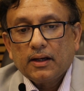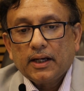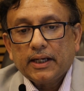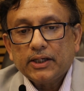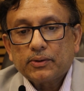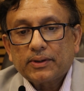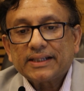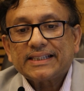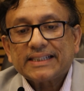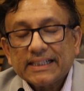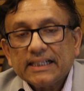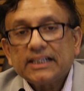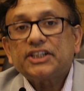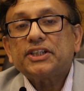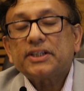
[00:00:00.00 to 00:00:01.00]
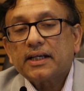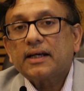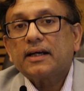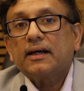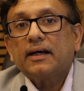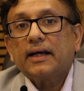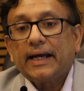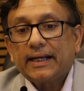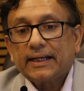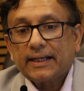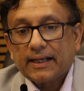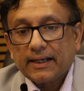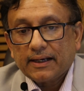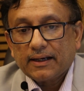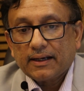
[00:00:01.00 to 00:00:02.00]
You can still share and
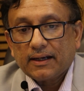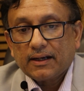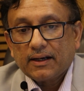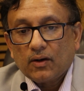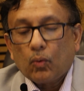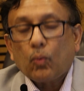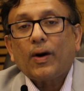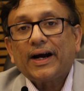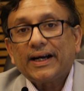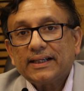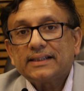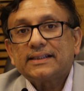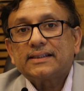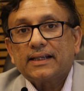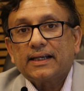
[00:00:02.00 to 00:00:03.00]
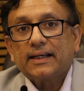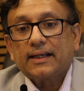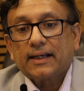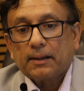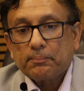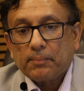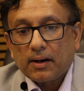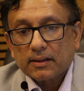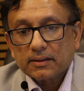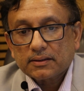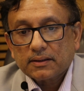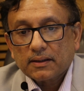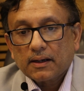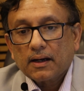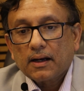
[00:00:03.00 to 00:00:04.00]
care while staying apart.
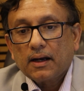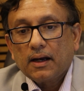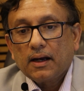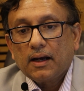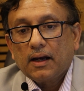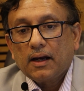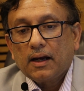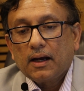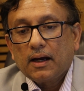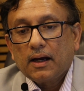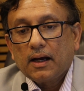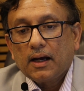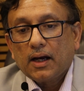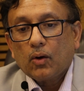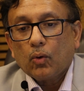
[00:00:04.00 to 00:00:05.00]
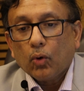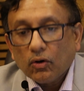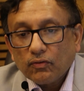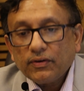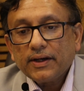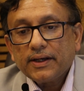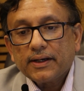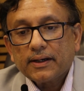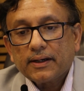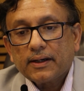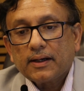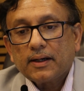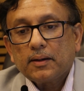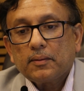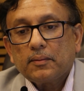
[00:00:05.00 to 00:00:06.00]
Over here,
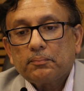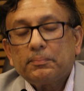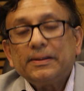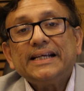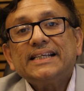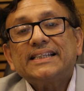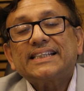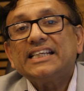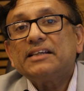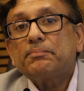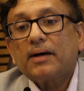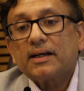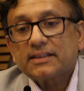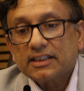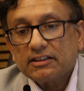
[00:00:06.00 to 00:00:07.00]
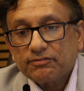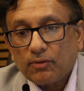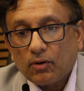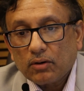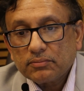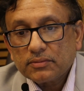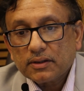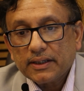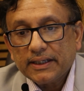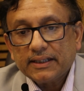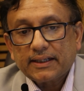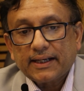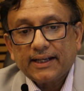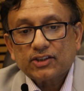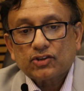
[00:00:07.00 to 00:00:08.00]
please keep us informed in
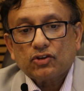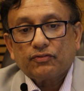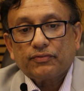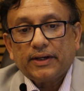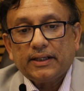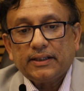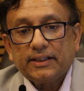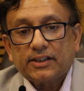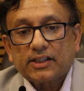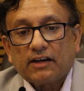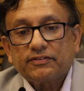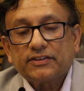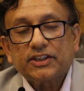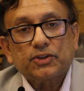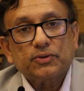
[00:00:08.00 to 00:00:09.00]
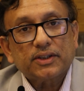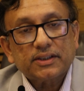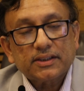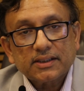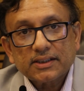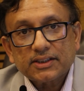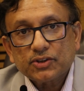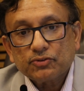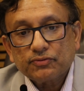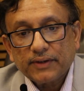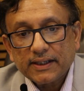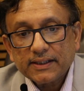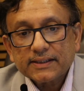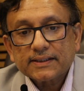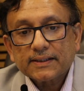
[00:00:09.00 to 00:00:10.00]
case of any tough situations you
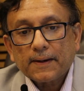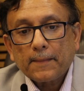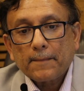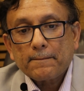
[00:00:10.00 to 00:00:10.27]
face.